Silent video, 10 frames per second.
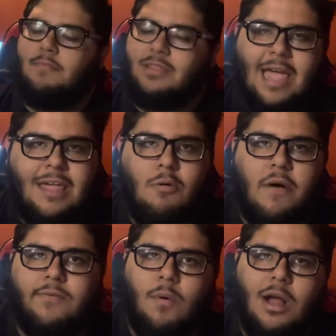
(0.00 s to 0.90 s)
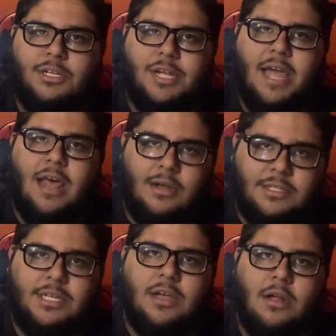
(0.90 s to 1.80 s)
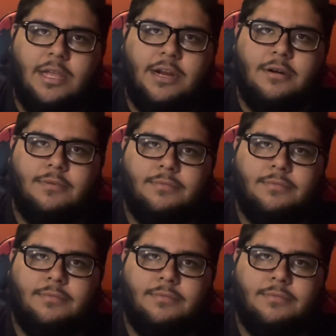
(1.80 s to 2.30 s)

But thank you all for watching, and I'll see y'all later.